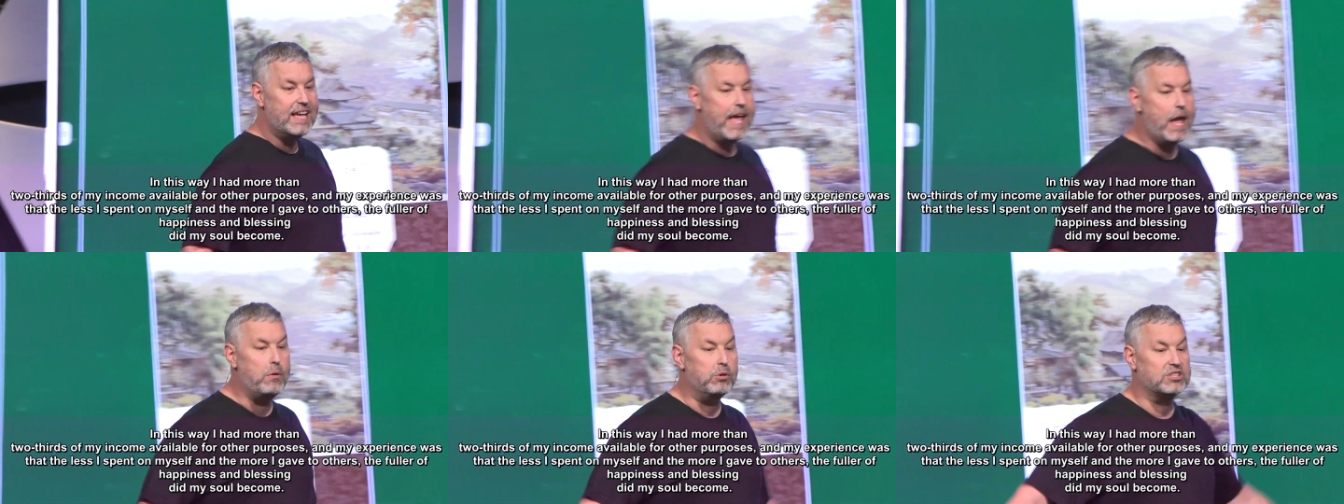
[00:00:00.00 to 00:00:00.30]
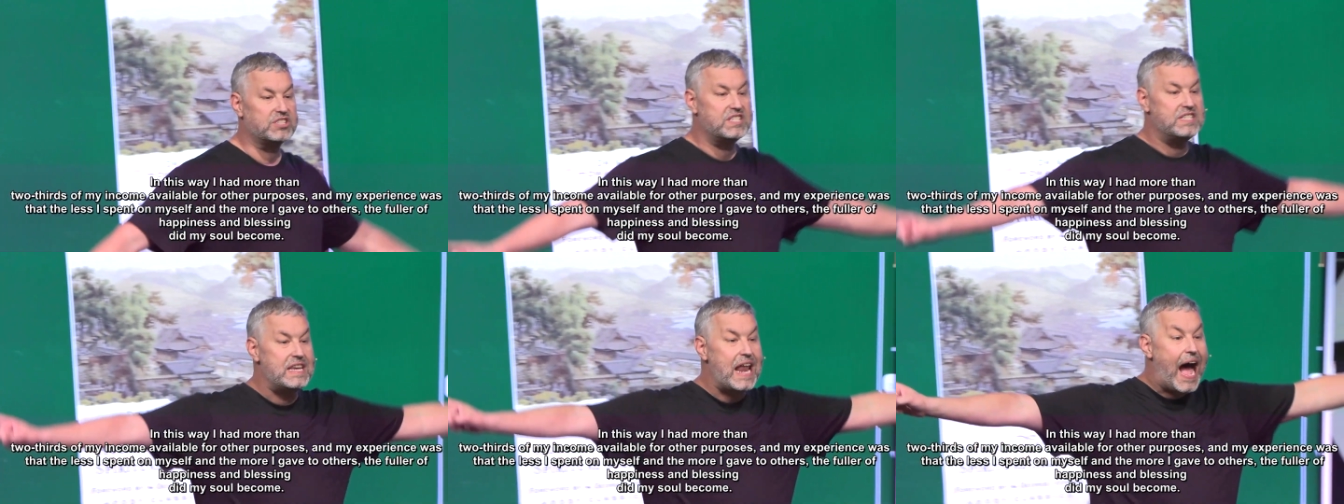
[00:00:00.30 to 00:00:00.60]
He
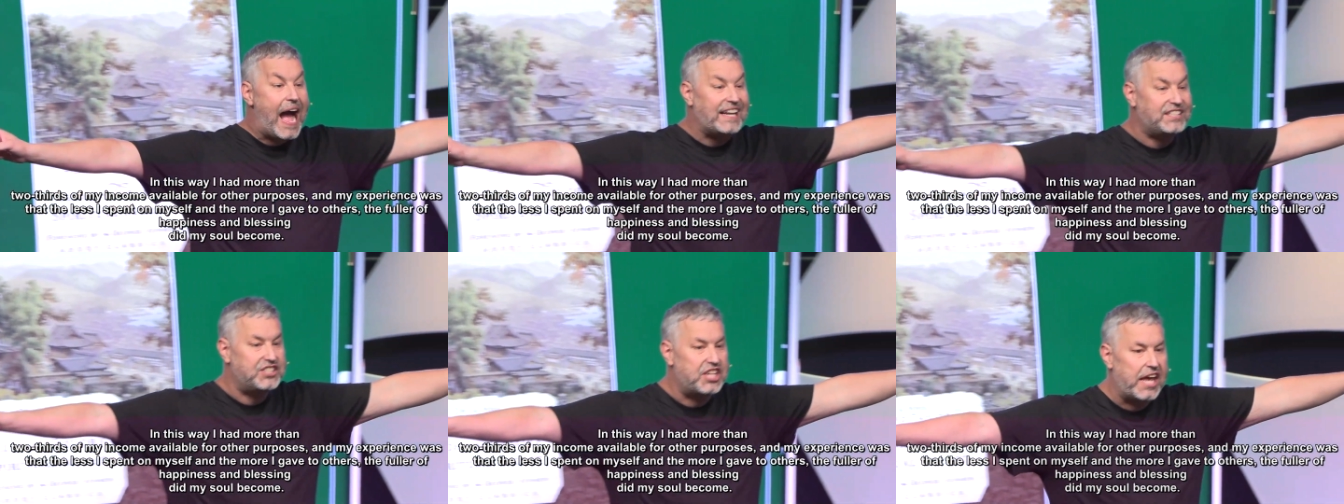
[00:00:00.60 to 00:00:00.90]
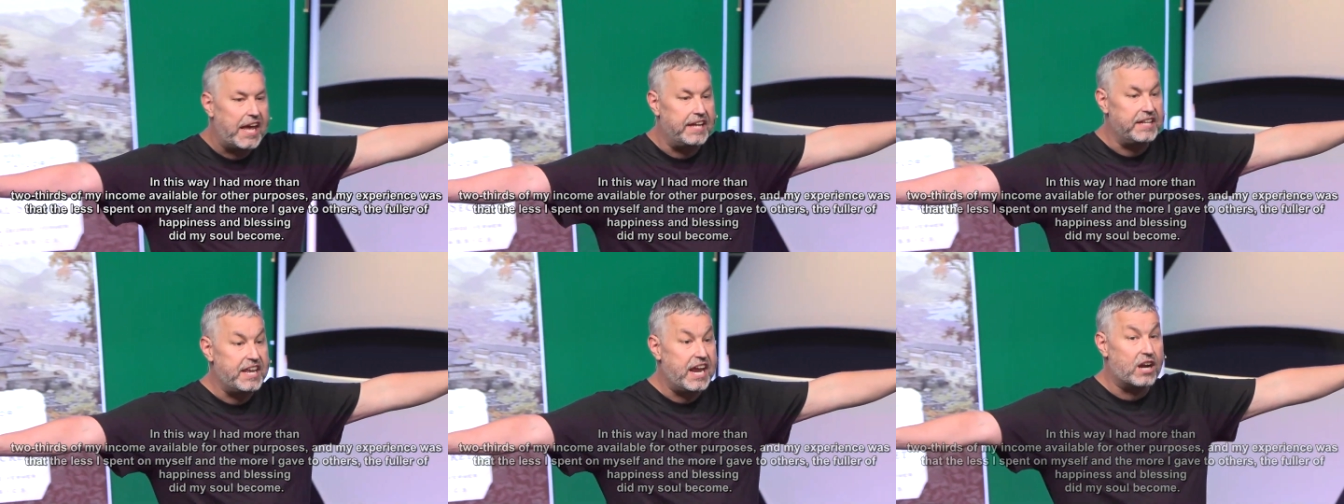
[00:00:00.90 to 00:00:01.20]
was
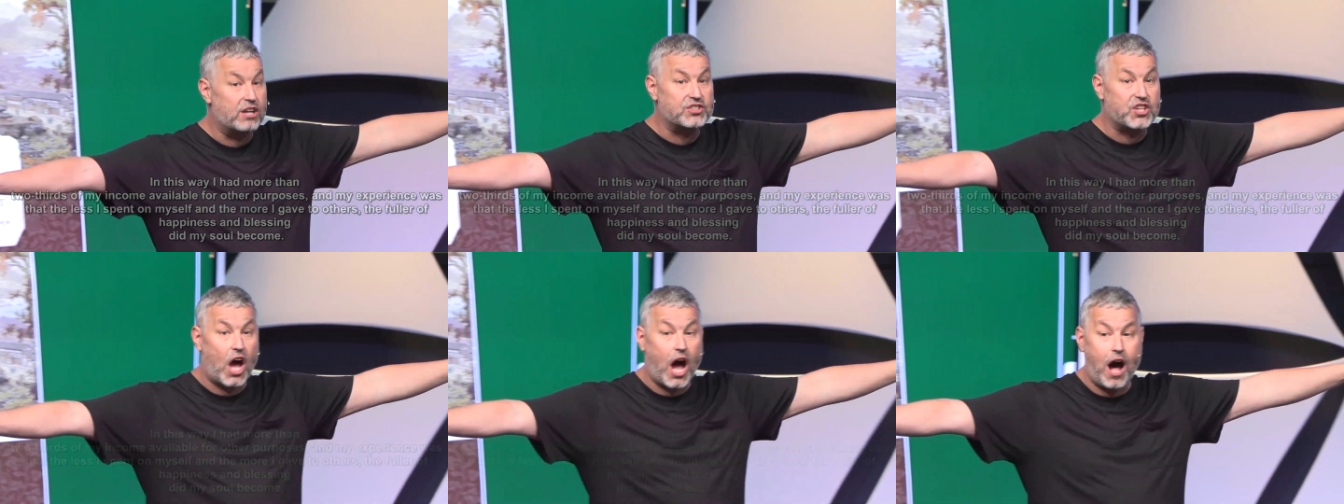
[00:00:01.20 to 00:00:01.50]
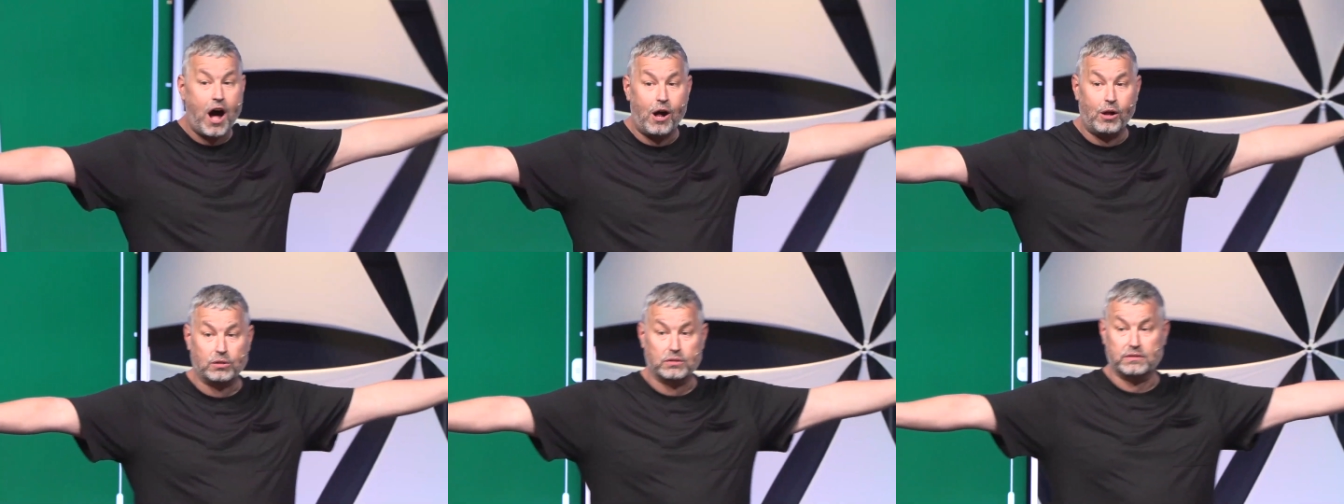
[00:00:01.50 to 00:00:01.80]
19 years
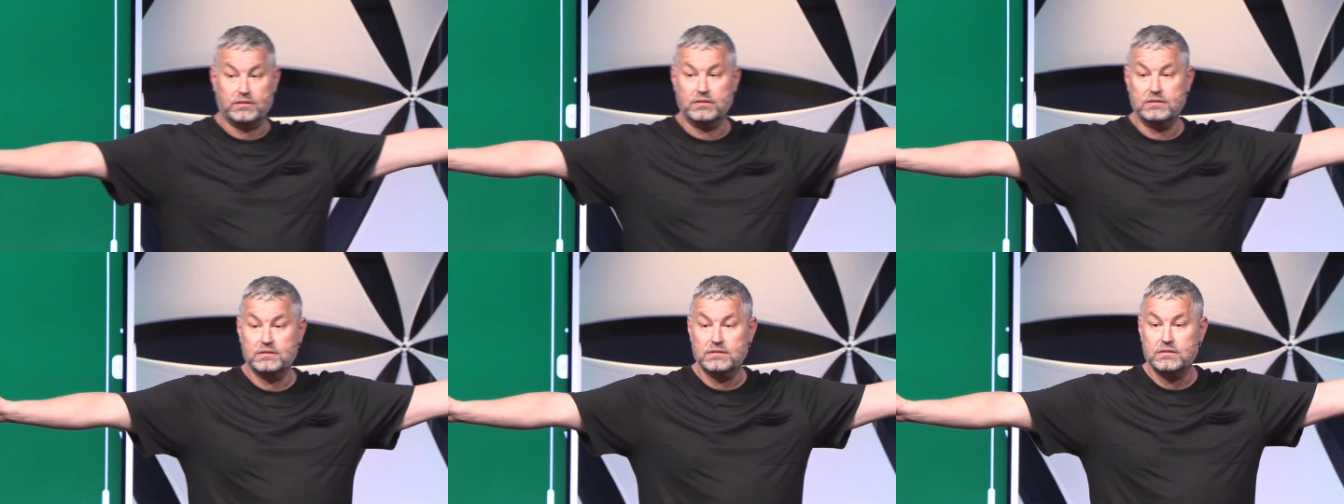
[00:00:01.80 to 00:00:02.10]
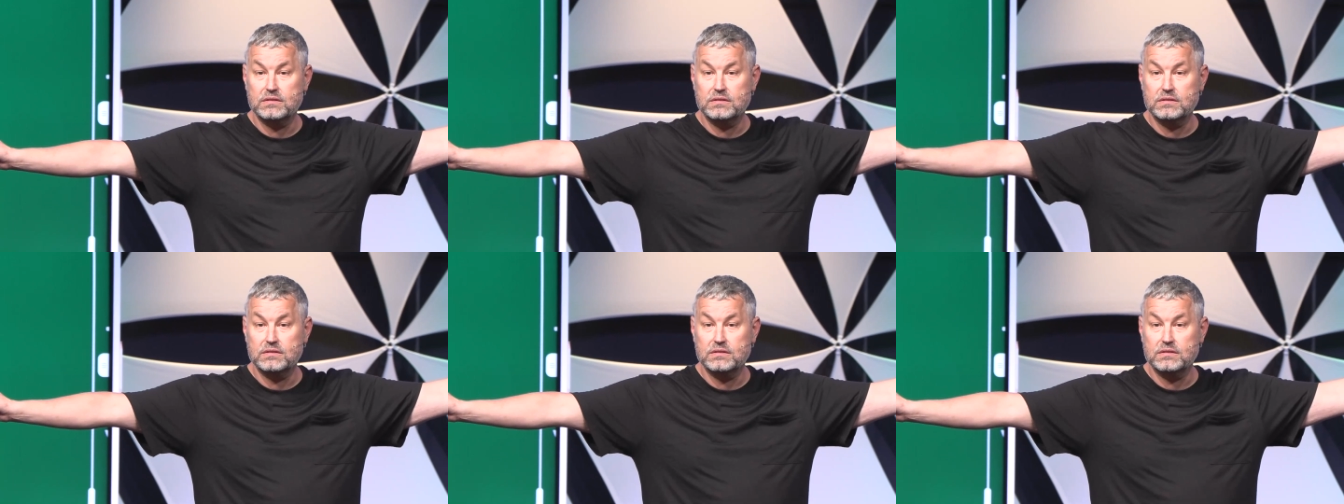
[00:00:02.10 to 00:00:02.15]
old.